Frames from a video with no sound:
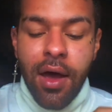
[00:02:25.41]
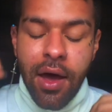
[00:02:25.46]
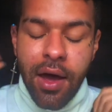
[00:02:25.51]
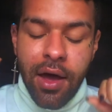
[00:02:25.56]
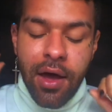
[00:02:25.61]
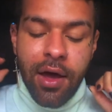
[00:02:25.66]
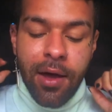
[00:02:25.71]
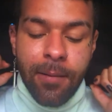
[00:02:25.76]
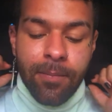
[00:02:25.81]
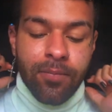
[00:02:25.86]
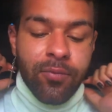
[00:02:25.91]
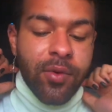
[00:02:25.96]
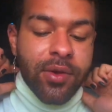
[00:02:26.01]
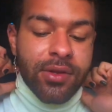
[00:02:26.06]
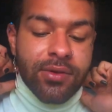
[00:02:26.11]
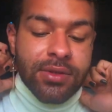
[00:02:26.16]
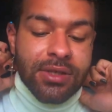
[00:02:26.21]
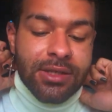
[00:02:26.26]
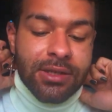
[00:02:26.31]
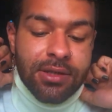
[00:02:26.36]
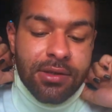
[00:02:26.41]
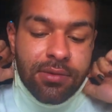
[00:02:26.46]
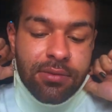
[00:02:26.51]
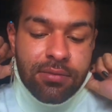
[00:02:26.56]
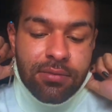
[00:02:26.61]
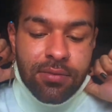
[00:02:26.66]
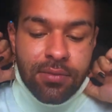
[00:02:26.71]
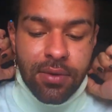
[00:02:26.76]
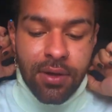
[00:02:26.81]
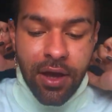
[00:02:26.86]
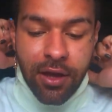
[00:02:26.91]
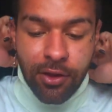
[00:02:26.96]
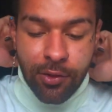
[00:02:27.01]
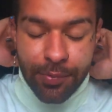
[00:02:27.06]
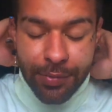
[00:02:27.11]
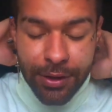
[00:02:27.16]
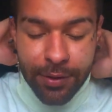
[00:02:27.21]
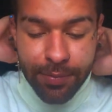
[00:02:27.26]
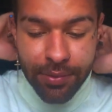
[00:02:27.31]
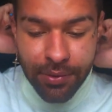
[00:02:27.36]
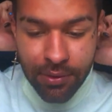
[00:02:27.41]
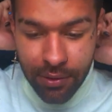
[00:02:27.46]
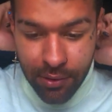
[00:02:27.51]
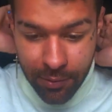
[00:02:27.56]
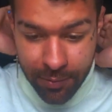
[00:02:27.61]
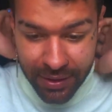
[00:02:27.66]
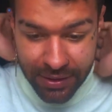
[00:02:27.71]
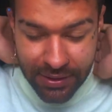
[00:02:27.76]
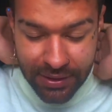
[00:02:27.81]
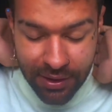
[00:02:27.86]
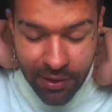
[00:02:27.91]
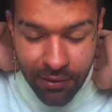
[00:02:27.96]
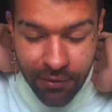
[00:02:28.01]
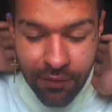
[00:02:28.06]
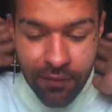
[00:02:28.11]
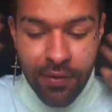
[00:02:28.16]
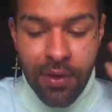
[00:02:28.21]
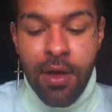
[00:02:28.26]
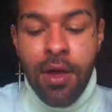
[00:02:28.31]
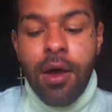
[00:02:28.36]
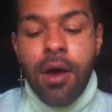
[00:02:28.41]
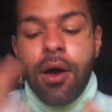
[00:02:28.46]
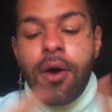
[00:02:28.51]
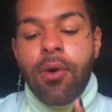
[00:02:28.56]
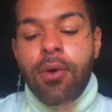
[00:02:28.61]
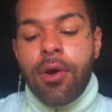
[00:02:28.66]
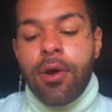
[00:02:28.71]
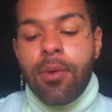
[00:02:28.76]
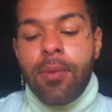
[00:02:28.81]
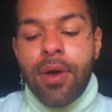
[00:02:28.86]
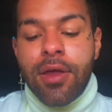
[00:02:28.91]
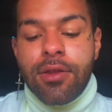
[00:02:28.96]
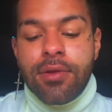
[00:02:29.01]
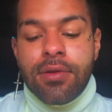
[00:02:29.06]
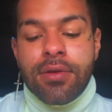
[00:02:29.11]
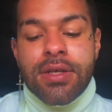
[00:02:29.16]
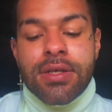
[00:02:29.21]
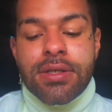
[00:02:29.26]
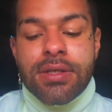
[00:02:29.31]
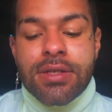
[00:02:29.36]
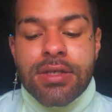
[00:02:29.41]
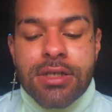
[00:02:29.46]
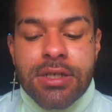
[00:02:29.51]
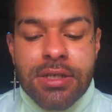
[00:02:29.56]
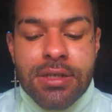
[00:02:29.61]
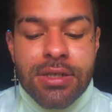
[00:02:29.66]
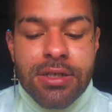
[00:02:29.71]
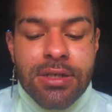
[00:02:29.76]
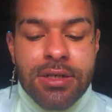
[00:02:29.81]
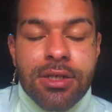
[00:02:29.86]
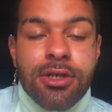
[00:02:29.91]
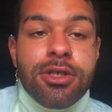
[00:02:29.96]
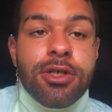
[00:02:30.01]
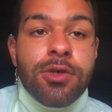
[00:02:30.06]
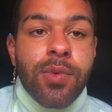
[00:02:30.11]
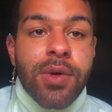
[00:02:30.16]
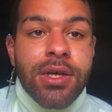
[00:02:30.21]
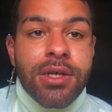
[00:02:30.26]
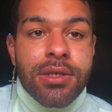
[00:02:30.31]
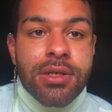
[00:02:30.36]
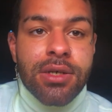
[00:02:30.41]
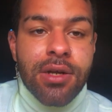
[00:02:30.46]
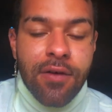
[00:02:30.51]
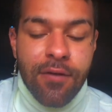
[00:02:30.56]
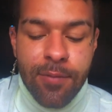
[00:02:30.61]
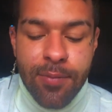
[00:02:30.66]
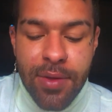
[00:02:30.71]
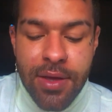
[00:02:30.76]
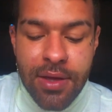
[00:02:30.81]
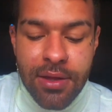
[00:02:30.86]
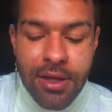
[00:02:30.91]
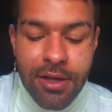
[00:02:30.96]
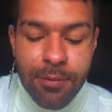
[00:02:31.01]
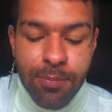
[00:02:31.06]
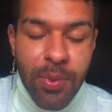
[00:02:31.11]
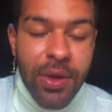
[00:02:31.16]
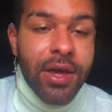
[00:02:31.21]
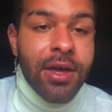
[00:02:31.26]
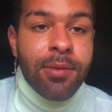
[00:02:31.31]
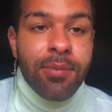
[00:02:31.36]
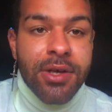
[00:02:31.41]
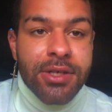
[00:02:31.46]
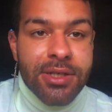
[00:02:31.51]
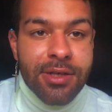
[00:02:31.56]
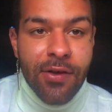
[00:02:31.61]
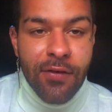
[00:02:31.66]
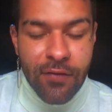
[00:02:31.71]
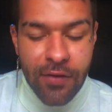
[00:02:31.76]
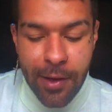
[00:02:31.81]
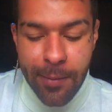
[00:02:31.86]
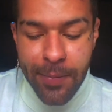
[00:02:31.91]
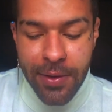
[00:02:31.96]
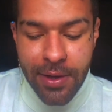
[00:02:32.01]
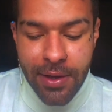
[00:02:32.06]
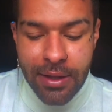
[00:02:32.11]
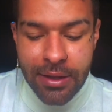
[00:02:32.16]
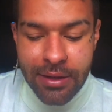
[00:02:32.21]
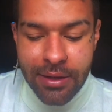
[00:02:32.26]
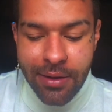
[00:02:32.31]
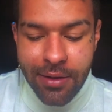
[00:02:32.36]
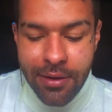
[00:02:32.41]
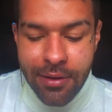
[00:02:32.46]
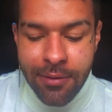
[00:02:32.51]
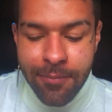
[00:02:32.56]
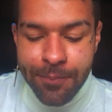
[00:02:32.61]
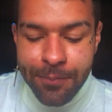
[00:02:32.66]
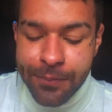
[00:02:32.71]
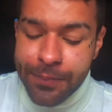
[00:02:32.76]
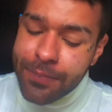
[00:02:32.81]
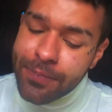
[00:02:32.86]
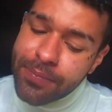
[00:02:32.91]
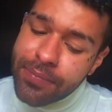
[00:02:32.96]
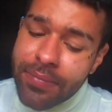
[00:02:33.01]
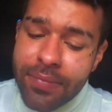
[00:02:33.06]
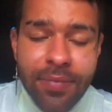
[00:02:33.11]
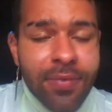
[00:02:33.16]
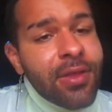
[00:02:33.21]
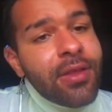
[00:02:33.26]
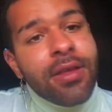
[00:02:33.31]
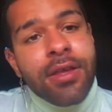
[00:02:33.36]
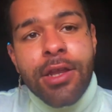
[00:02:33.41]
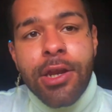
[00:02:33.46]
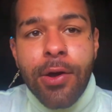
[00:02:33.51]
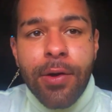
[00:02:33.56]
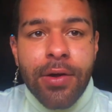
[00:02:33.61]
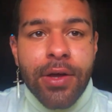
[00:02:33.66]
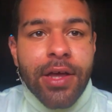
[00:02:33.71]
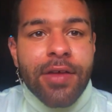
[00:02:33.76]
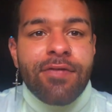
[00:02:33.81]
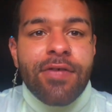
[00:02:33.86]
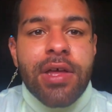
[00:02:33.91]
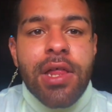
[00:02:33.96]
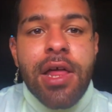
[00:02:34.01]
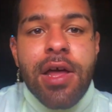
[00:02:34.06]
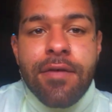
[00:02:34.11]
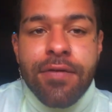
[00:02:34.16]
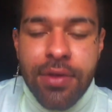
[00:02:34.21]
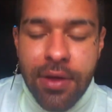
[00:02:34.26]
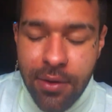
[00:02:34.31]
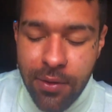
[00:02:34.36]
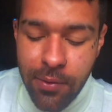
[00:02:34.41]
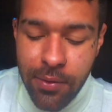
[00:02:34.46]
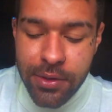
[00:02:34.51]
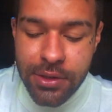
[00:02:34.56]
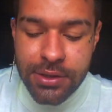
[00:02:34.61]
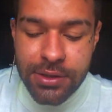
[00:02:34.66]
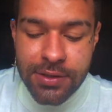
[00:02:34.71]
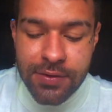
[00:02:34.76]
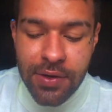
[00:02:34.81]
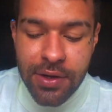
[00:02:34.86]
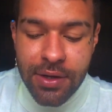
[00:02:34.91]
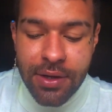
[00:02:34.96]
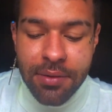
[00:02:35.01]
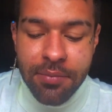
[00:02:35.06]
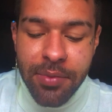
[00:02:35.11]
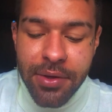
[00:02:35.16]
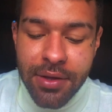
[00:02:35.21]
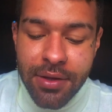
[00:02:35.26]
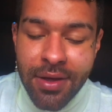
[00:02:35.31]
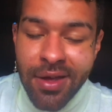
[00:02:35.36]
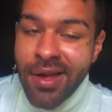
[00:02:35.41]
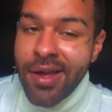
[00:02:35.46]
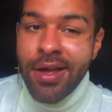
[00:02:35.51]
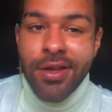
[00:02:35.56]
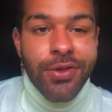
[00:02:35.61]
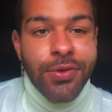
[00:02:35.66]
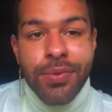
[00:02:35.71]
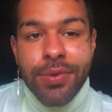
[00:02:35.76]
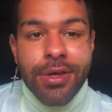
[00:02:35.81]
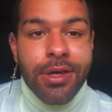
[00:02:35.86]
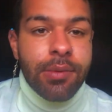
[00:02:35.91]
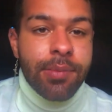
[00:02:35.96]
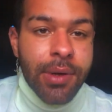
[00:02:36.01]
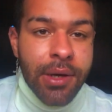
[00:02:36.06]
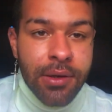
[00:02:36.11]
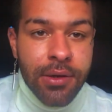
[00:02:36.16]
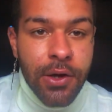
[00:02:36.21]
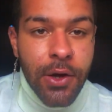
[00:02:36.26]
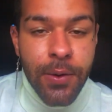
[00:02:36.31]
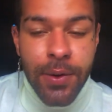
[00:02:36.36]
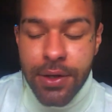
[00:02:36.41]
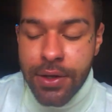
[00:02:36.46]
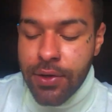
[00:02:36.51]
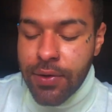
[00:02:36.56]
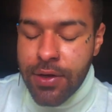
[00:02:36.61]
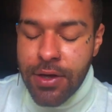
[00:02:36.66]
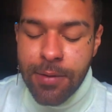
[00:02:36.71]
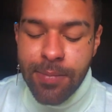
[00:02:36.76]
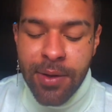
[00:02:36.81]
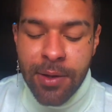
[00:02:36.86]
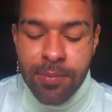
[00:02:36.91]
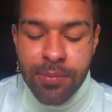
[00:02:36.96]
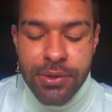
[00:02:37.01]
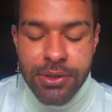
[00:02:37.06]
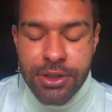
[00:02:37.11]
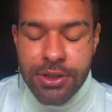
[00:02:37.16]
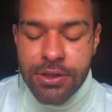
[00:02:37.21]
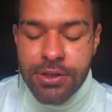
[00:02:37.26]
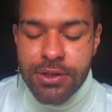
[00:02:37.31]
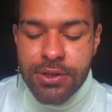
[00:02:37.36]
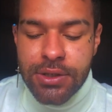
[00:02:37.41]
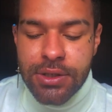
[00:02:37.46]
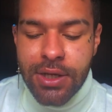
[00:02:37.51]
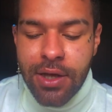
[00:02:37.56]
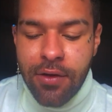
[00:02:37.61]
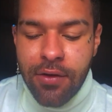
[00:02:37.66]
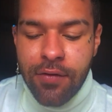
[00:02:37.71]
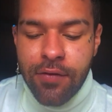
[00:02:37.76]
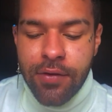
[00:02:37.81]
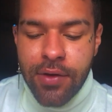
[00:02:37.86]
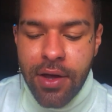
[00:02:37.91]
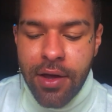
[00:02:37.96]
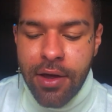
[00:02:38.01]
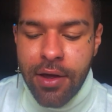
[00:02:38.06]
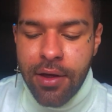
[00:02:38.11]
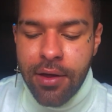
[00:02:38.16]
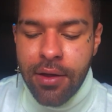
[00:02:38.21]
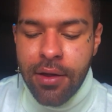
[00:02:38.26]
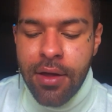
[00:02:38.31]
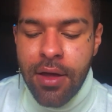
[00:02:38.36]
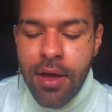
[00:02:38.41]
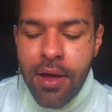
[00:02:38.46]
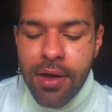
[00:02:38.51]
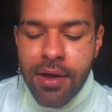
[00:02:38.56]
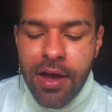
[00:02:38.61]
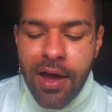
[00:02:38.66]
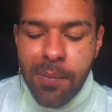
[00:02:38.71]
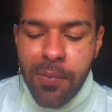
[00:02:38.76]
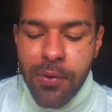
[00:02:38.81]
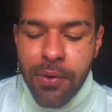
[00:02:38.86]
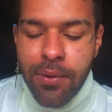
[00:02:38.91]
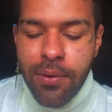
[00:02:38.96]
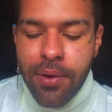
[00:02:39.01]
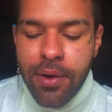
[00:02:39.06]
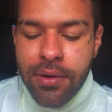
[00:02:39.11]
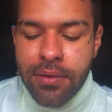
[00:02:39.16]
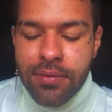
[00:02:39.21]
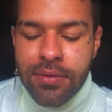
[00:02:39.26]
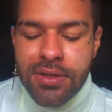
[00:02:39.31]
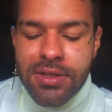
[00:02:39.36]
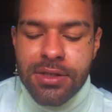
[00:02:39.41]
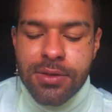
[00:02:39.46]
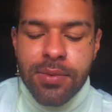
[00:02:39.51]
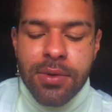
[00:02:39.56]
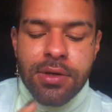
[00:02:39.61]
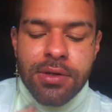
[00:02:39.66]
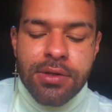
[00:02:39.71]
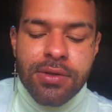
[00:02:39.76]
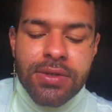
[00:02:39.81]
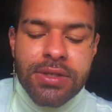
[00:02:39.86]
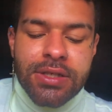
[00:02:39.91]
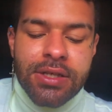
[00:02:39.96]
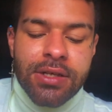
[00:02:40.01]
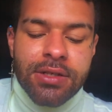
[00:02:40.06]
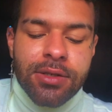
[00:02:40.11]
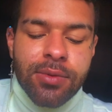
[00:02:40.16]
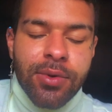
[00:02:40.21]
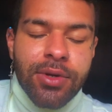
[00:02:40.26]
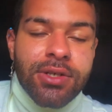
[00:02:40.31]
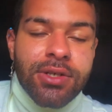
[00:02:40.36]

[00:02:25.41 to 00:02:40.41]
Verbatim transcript: whether it's other people or myself, or whether this is just a situation of being like picking myself up and like, you know, I fell off that horse, right? But you keep on going. You keep on pushing yourself, Capricorn. This is one of those things where